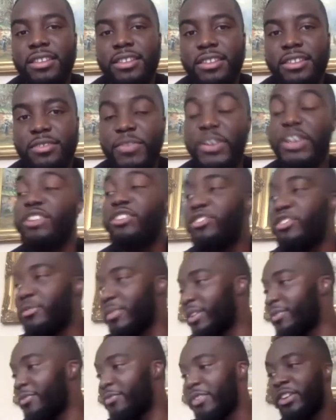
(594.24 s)
Thank you, man.
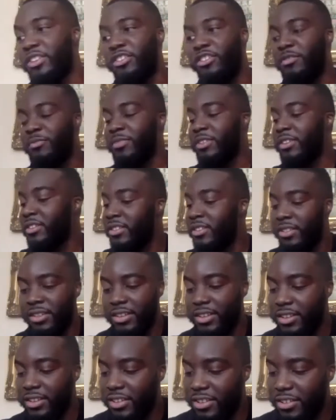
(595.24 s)
Thank you, man.
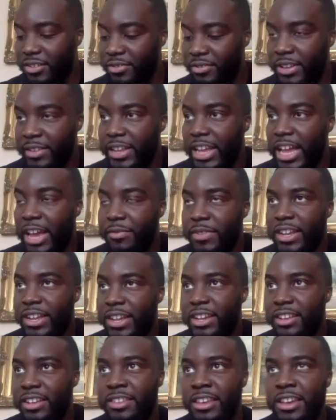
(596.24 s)
Also, like, I have like a
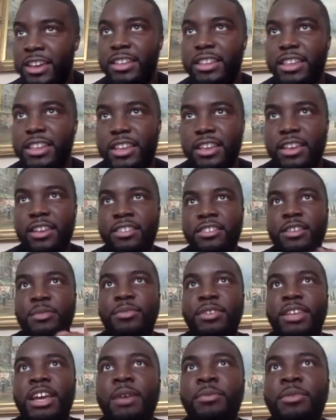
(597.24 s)
second ear
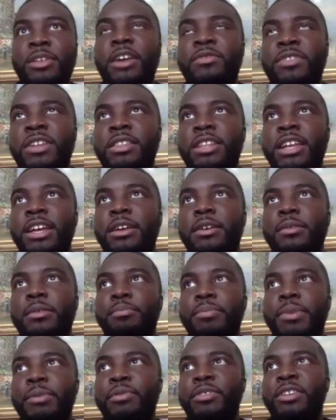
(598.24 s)
sometimes. Like, I've done like
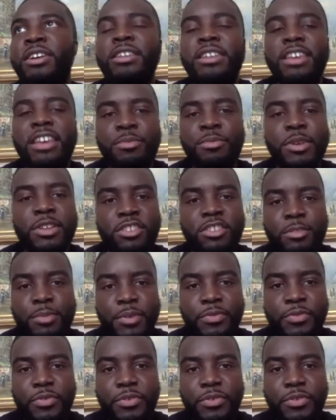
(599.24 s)
people done guest mixes before.